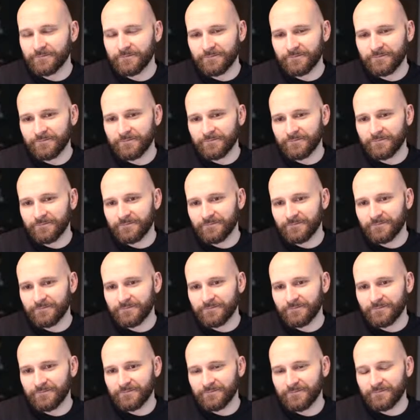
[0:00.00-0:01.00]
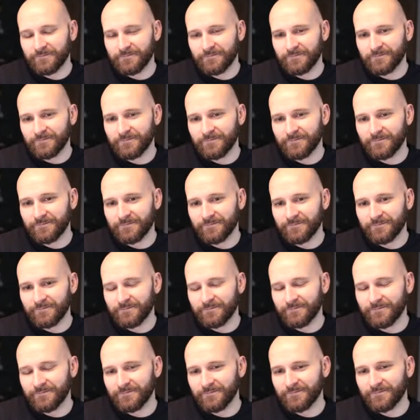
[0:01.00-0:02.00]

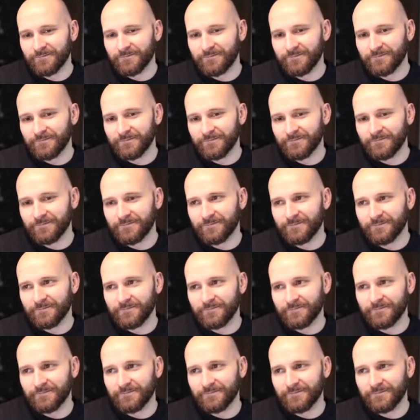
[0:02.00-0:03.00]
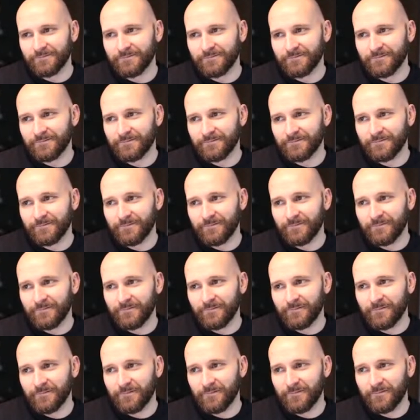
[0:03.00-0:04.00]

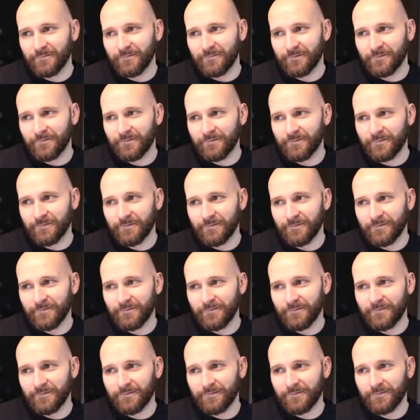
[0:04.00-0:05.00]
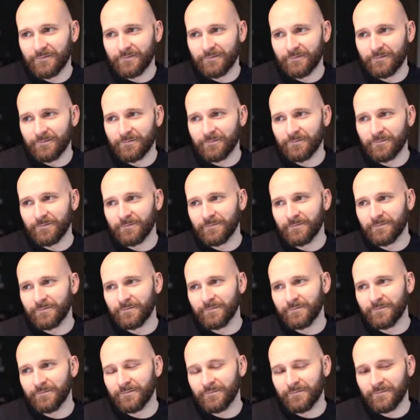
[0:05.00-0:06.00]

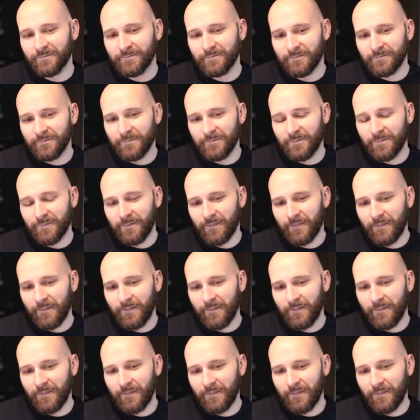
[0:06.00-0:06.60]
(not speaking)